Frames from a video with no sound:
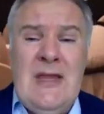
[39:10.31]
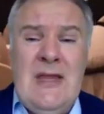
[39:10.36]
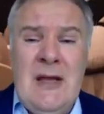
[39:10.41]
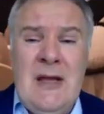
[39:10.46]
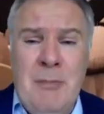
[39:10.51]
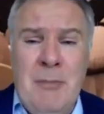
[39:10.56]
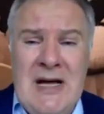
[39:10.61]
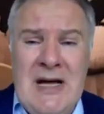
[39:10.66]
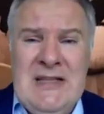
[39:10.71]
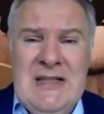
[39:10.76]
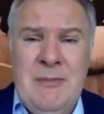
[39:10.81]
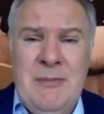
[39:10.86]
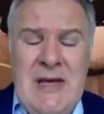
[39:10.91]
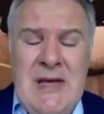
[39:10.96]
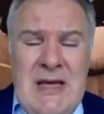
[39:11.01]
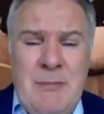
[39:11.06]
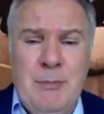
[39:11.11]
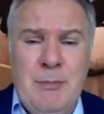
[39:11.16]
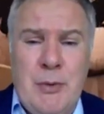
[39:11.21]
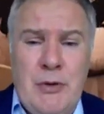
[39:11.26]
But the
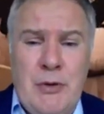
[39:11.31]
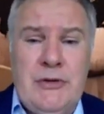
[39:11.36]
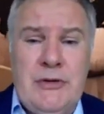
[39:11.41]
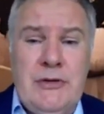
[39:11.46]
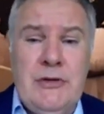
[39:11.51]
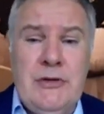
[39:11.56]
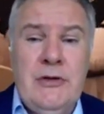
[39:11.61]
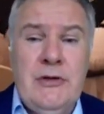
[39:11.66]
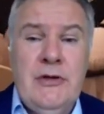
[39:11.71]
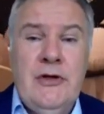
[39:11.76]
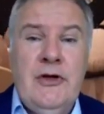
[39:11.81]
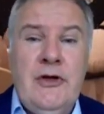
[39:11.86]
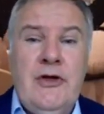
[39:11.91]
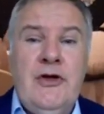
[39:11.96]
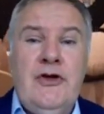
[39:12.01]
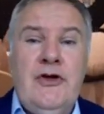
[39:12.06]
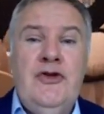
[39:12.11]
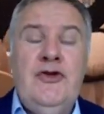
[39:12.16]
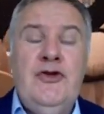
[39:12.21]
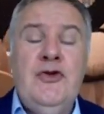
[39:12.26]
main point,
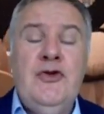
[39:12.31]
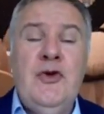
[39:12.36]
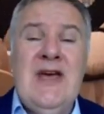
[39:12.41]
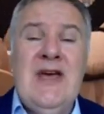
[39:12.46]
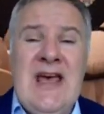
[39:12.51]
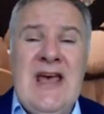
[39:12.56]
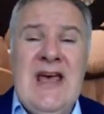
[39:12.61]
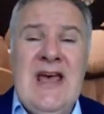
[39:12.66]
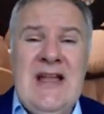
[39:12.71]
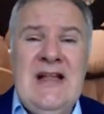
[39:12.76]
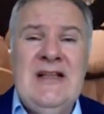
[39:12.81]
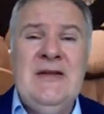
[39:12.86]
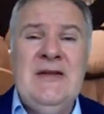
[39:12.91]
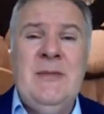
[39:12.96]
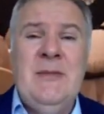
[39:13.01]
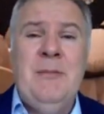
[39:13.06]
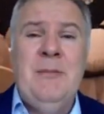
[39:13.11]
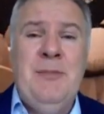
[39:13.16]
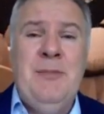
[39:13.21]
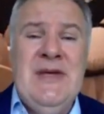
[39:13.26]
you cannot
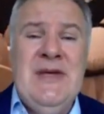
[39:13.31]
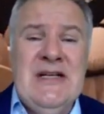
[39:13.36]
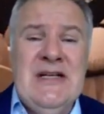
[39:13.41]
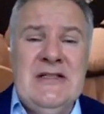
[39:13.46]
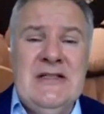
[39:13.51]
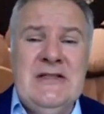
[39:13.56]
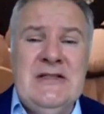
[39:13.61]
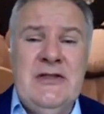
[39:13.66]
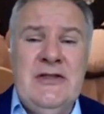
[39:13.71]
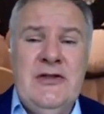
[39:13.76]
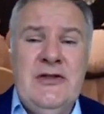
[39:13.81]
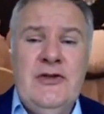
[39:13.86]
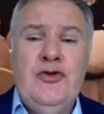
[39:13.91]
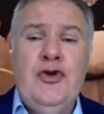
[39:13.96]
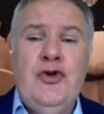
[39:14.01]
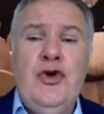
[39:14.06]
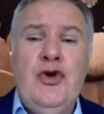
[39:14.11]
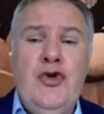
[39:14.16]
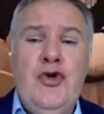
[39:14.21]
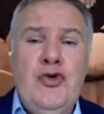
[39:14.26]
build
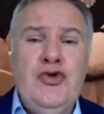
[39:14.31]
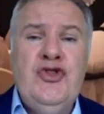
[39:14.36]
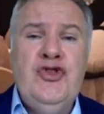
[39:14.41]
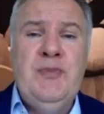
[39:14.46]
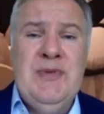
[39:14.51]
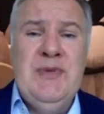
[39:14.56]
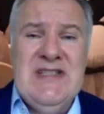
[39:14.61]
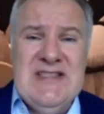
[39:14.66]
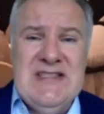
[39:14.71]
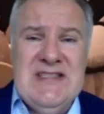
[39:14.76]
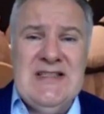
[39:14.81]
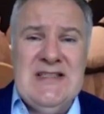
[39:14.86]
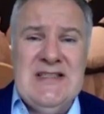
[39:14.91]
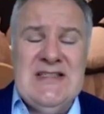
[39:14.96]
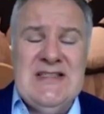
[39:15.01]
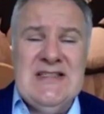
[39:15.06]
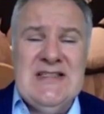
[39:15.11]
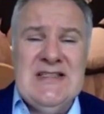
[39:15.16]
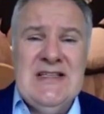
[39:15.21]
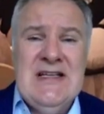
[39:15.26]
the huge
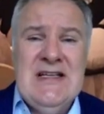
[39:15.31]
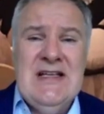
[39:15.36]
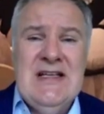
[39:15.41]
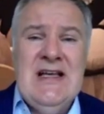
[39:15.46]
business